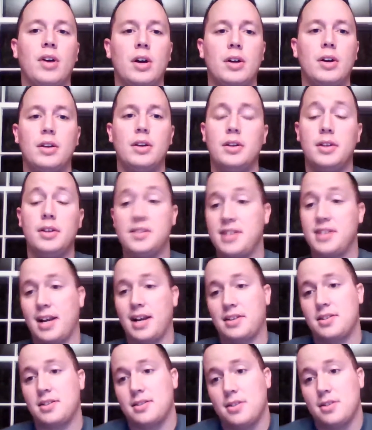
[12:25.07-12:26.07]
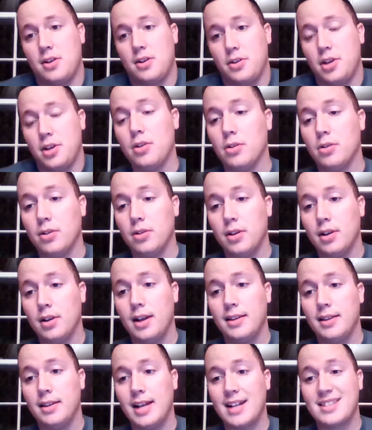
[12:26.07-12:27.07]
is Texas and OU.
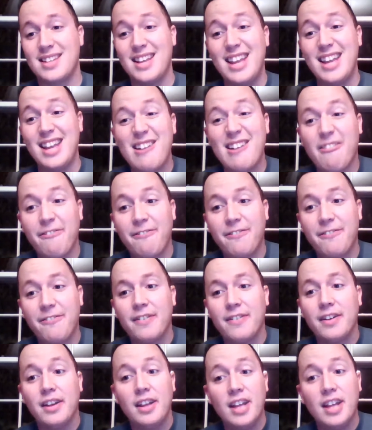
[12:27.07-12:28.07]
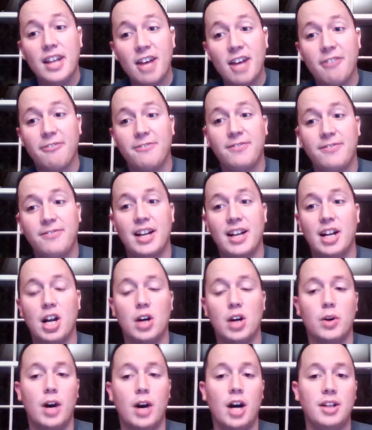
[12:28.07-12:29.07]
And that's if they
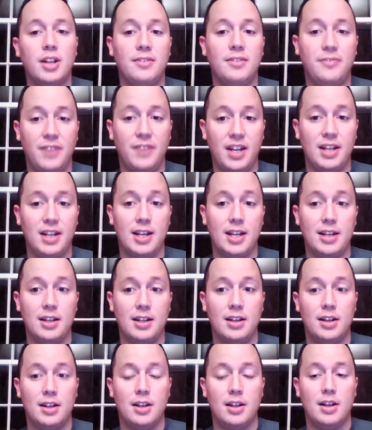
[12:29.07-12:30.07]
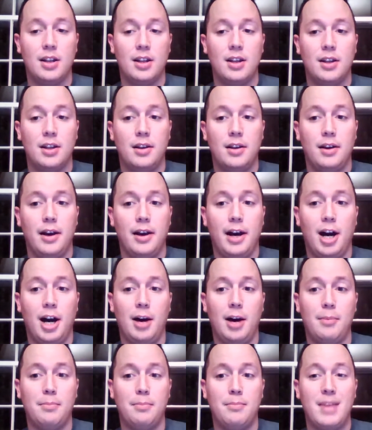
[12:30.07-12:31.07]
go undefeated.
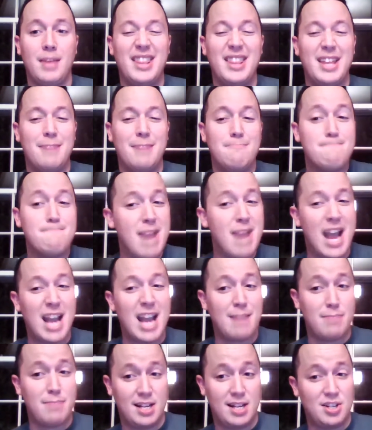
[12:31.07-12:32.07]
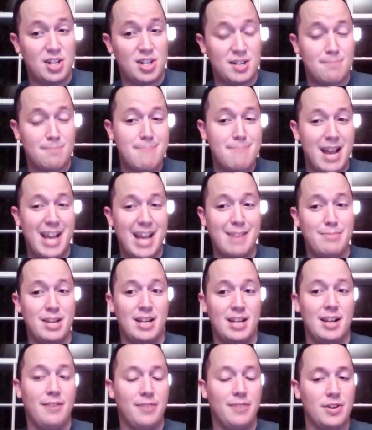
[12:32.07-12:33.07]
And then maybe, just maybe,
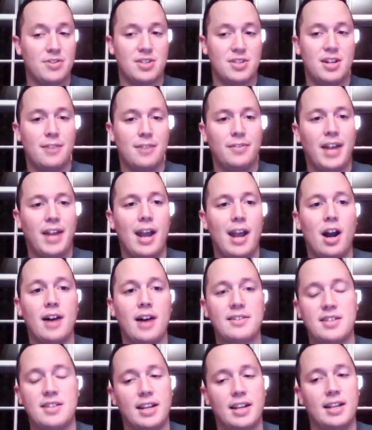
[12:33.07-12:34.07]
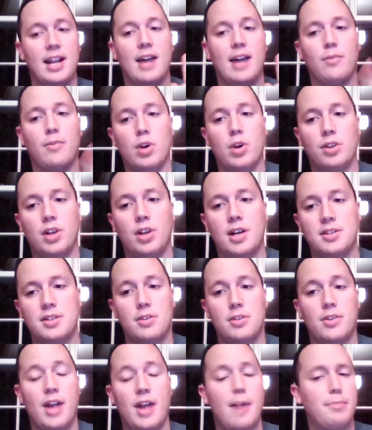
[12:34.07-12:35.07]
if there's enough chaos, they can have one loss to do
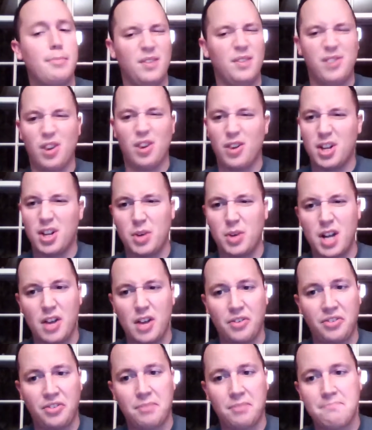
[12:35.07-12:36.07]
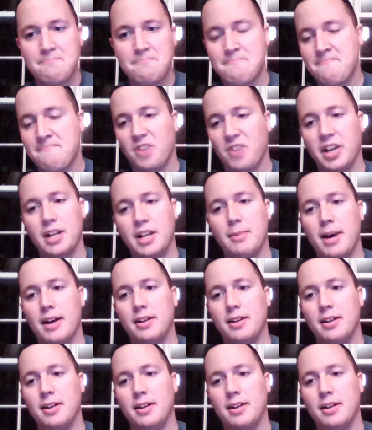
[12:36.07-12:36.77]
that. But if you're anyone else, forget about it.